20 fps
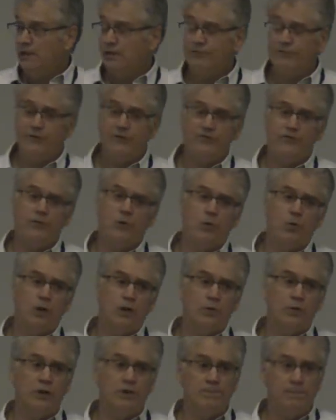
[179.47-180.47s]
Now, first of all,
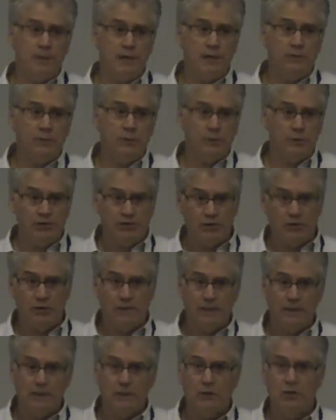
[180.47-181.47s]
what do we mean when we
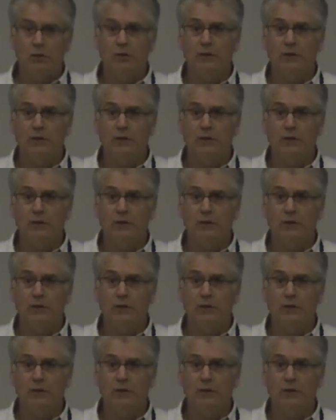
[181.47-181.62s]
talk about